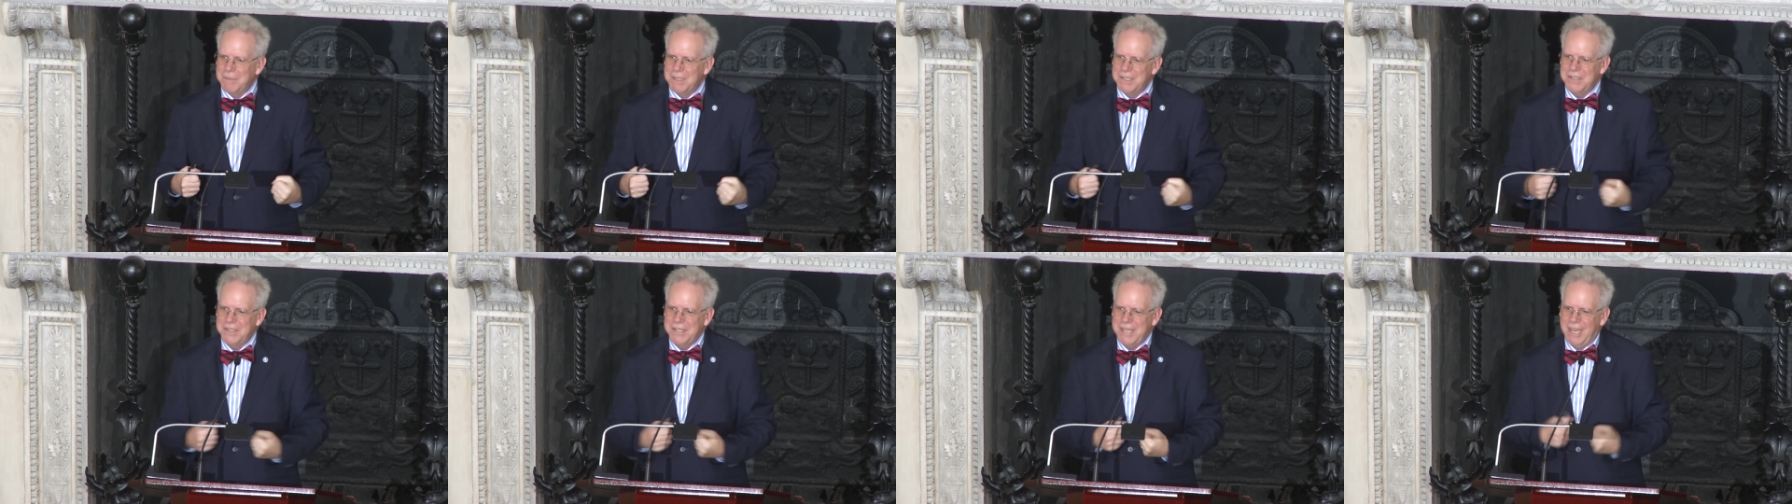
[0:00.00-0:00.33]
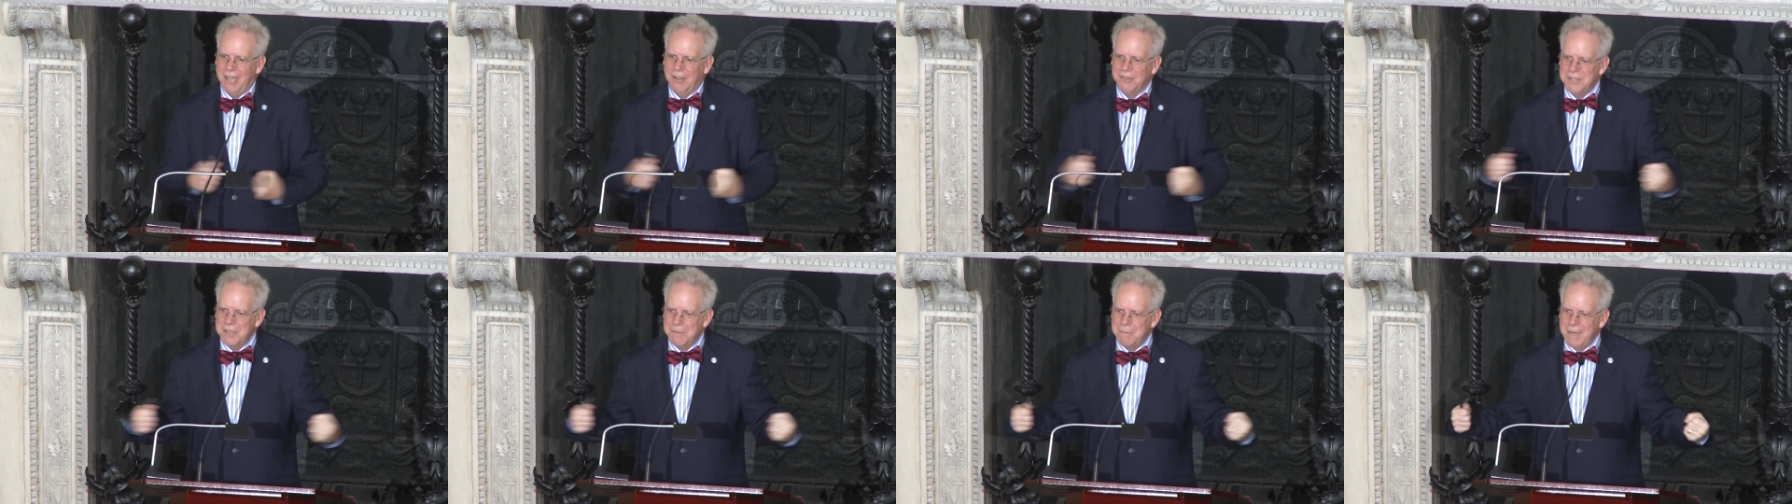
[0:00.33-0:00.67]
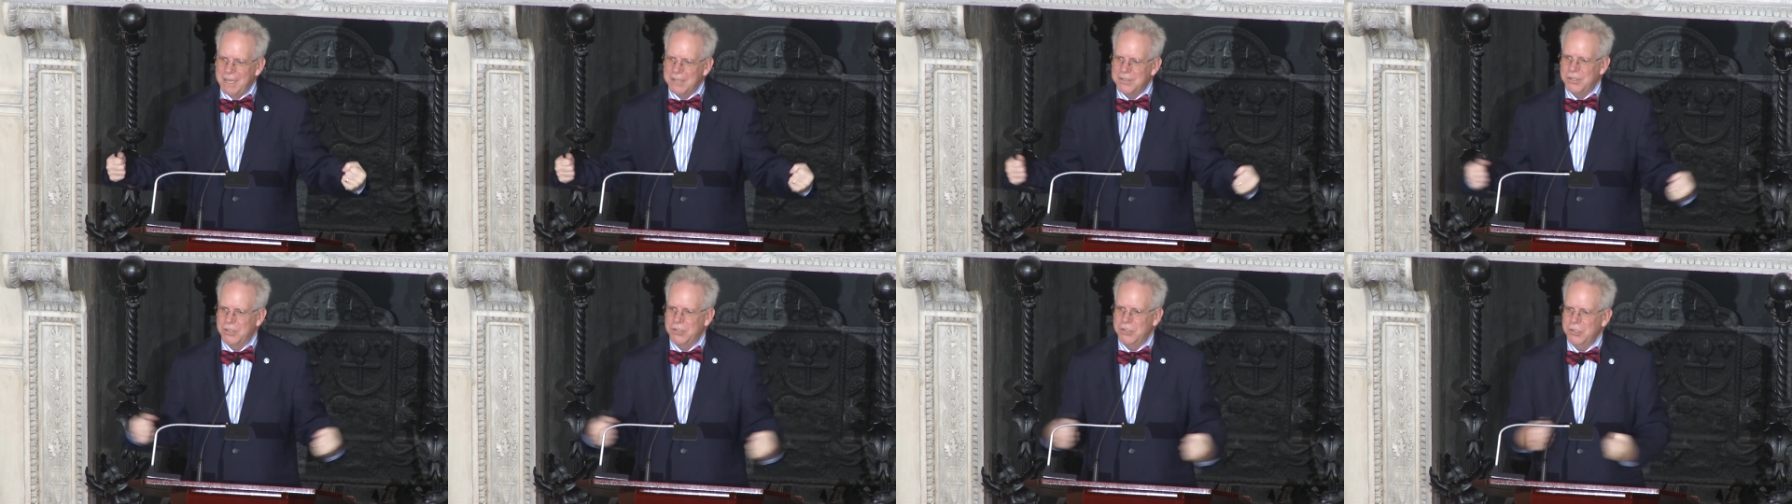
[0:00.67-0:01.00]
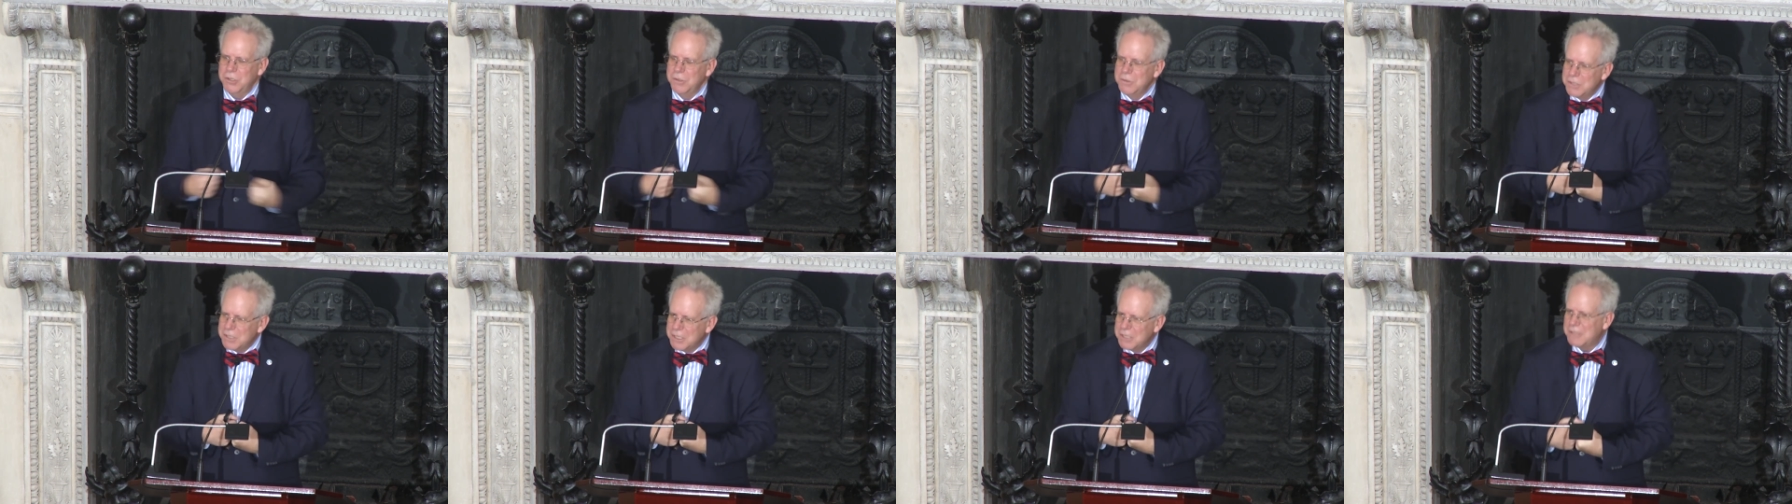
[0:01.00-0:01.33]
these towns in
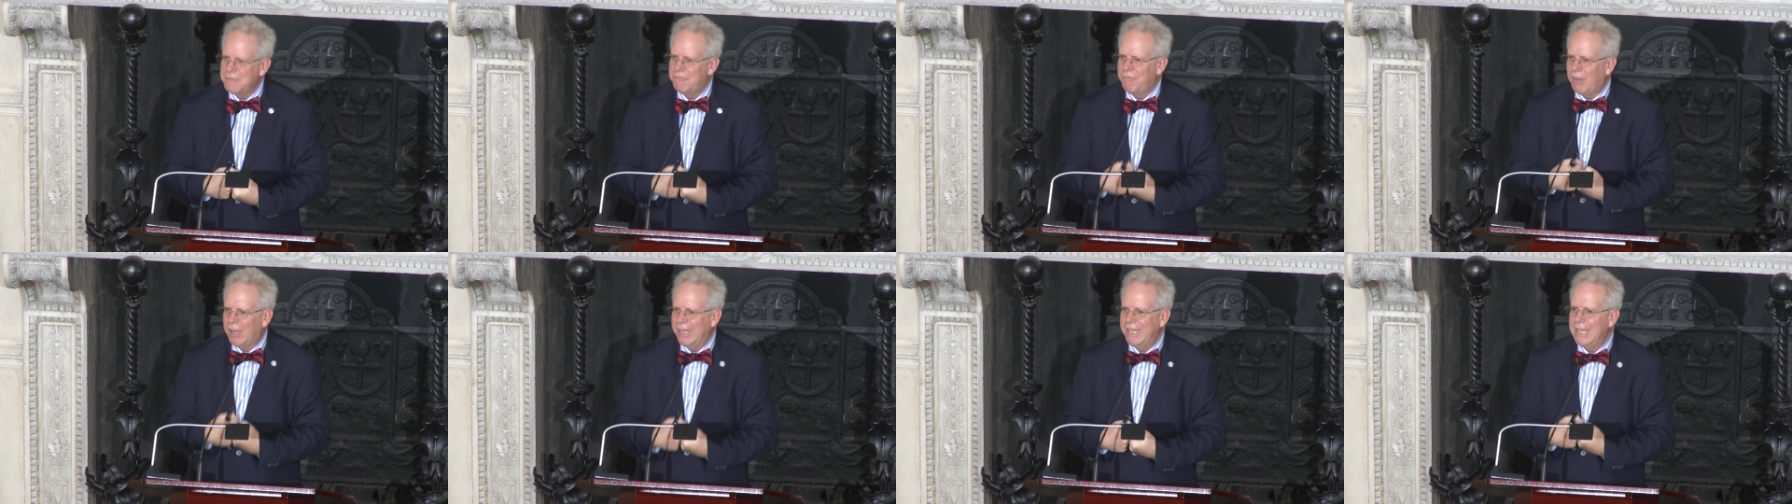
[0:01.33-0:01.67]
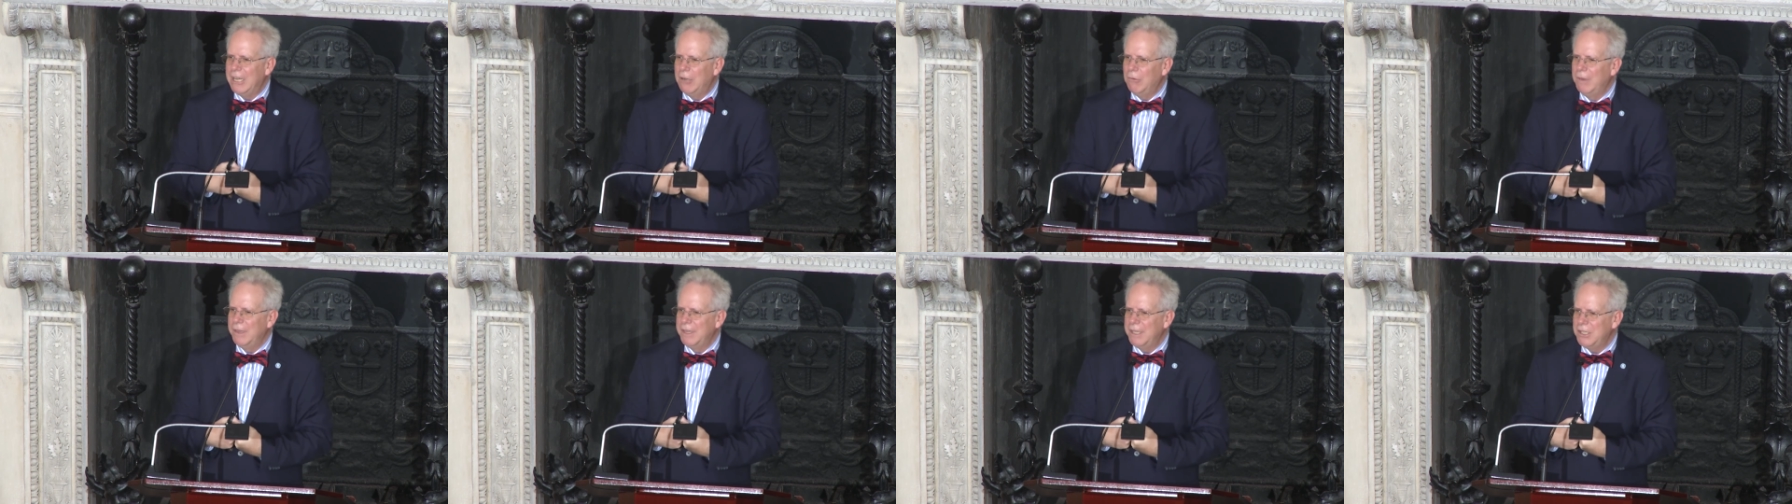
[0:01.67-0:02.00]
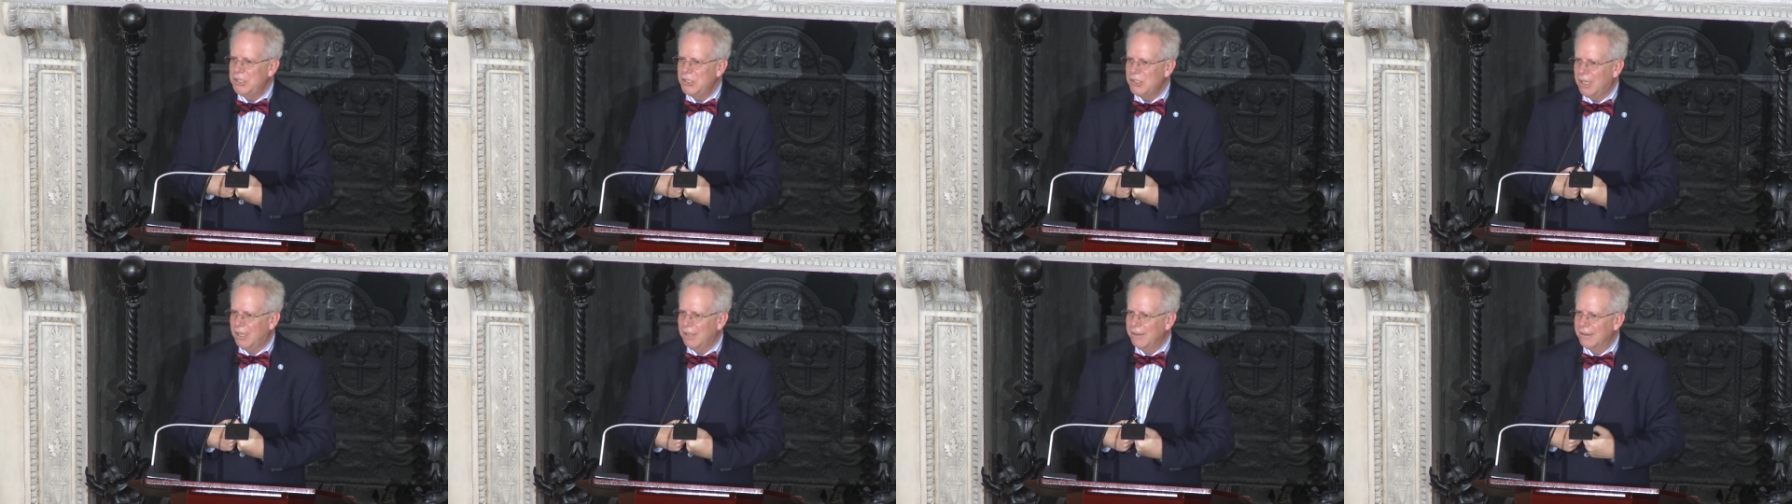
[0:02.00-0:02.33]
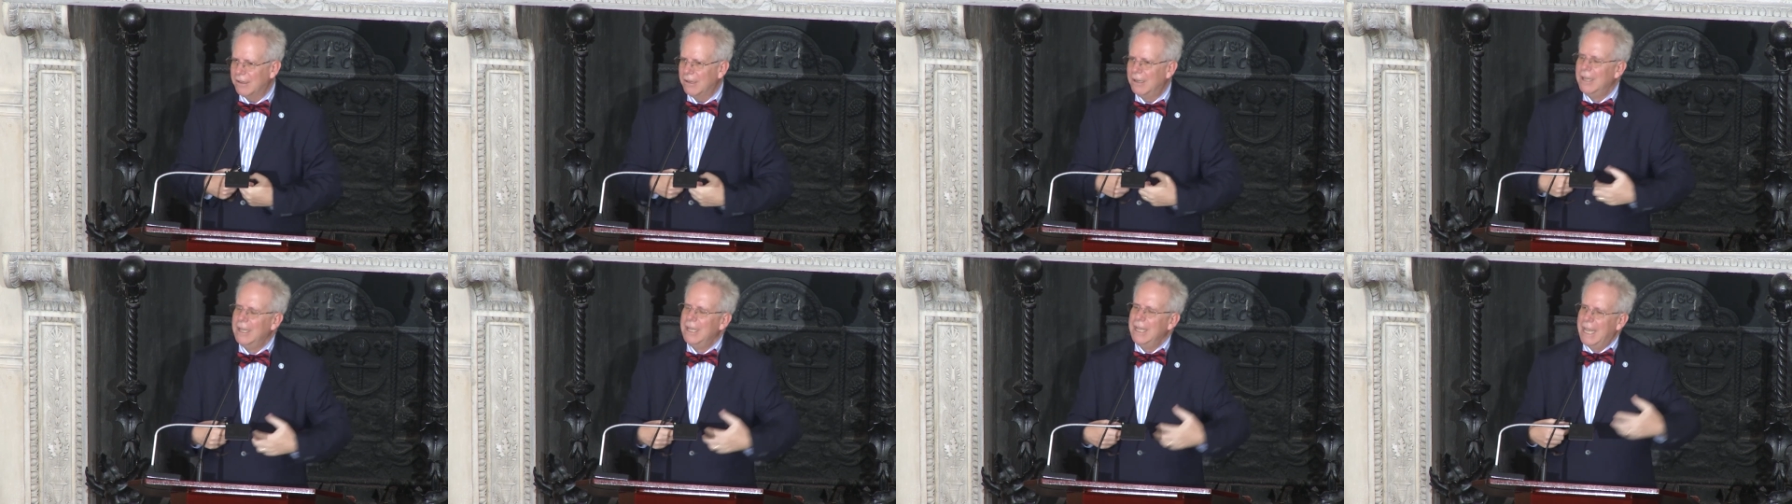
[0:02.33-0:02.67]
Massachusetts fighting with each
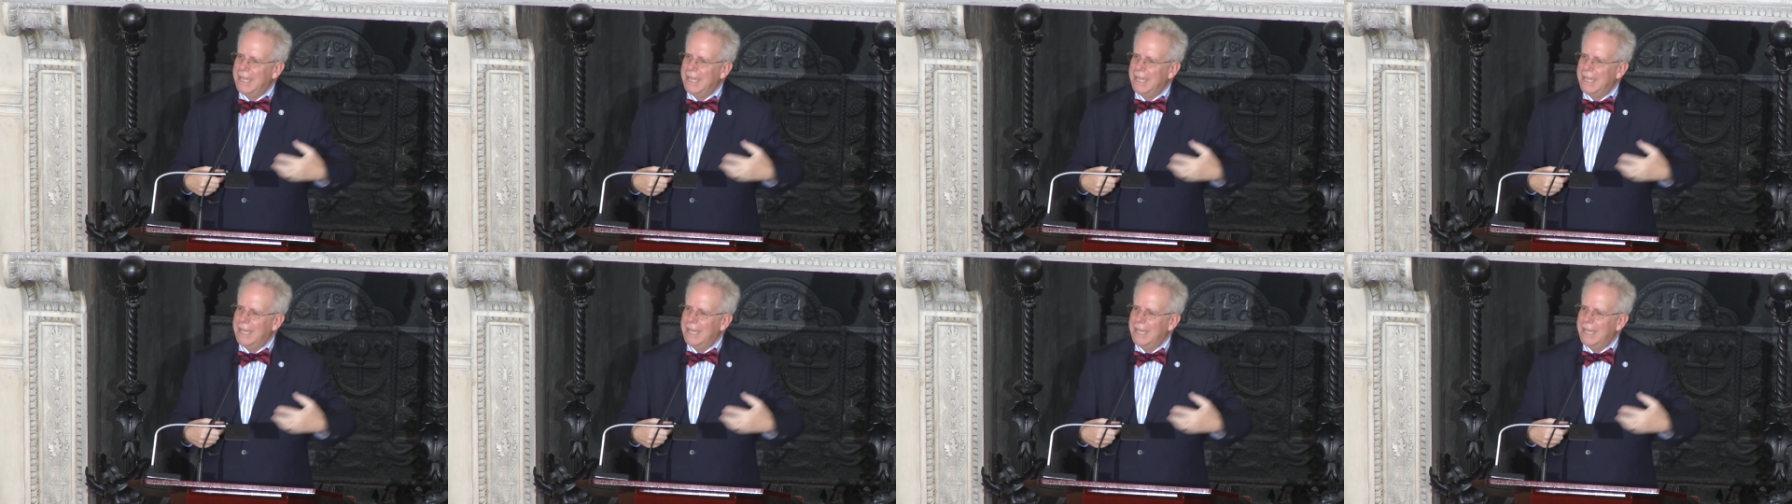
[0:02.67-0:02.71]
other,